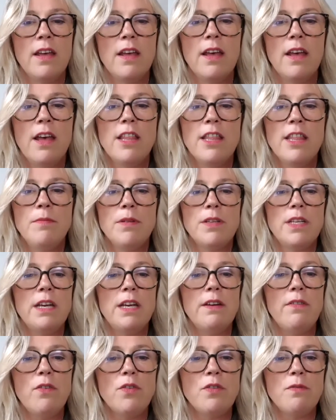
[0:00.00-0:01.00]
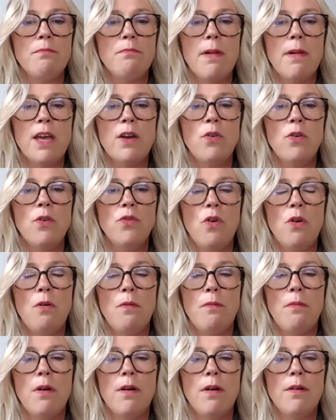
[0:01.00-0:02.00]
The materials may or
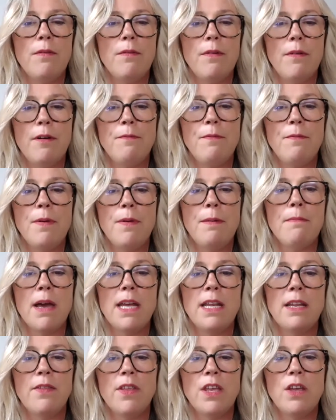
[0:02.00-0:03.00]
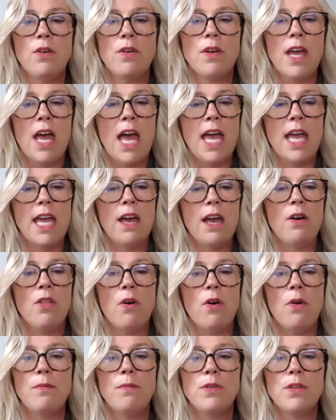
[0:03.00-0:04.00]
not have been made in the UK, although
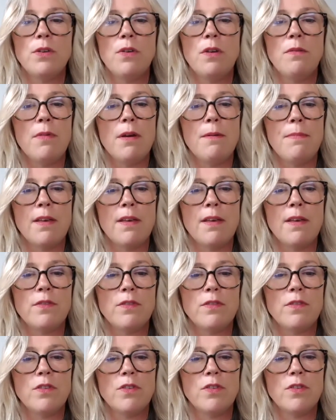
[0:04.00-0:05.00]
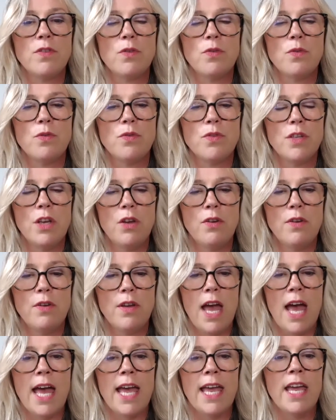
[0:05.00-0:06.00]
I'm doing my best to source
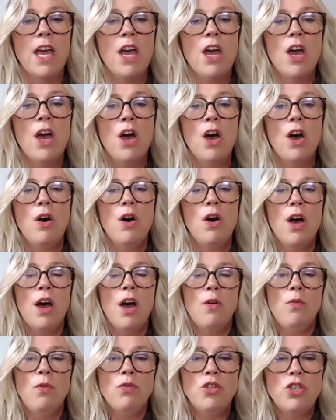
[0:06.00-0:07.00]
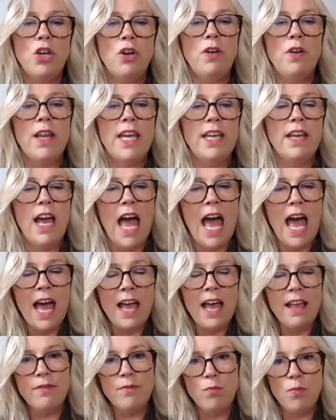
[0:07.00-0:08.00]
UK. Well, Julie,
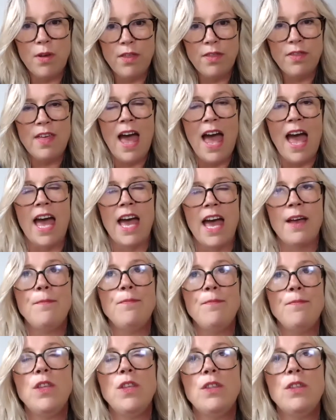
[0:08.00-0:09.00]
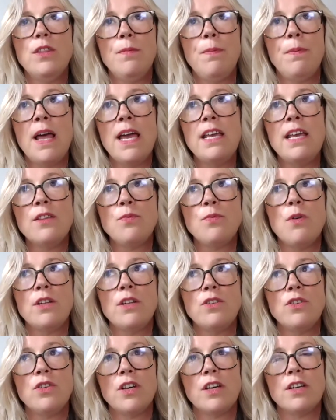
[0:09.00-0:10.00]
with that, the place where
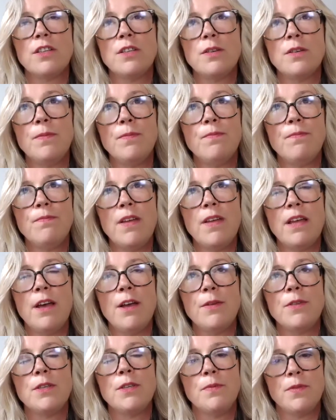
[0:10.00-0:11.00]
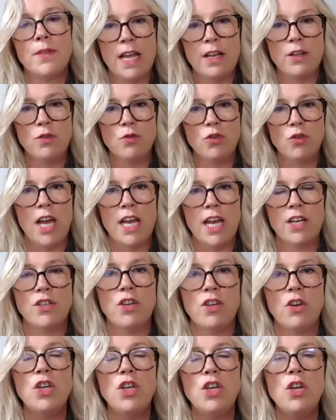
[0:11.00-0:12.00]
it took us a substantial change. So
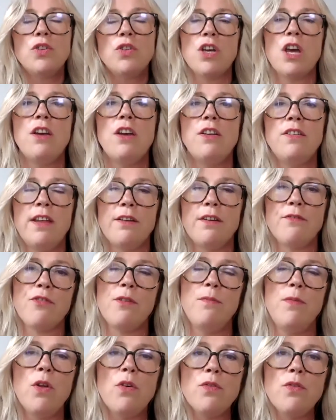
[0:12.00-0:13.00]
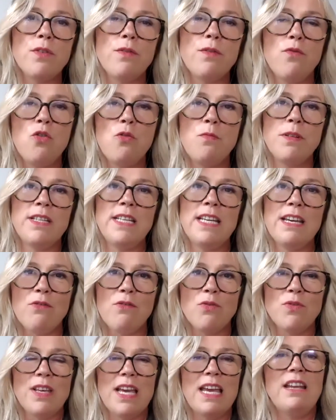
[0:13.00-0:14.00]
you turned it from lots of raw
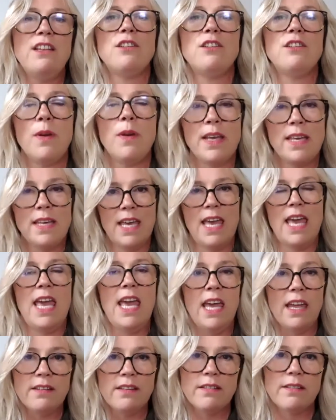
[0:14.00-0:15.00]
materials into a kit.